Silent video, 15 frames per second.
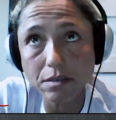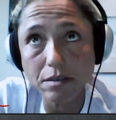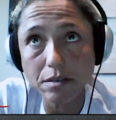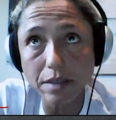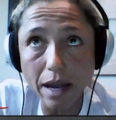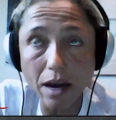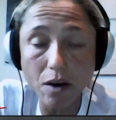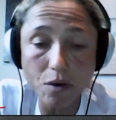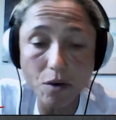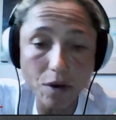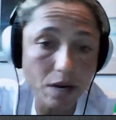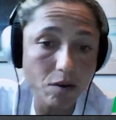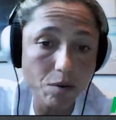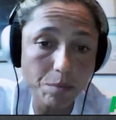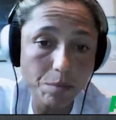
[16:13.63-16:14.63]
now
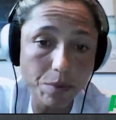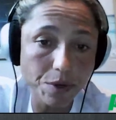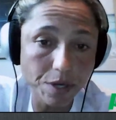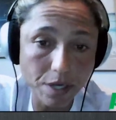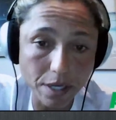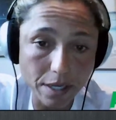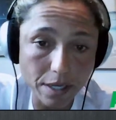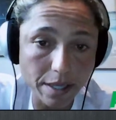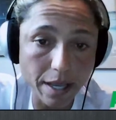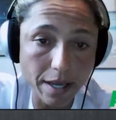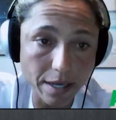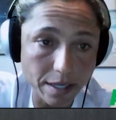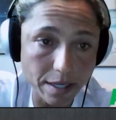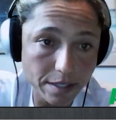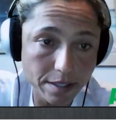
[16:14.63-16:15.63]
how important
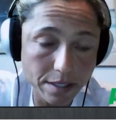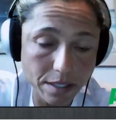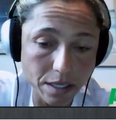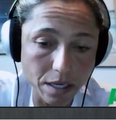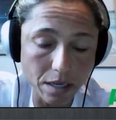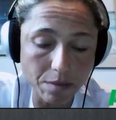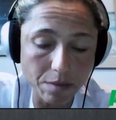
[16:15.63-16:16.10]
that is.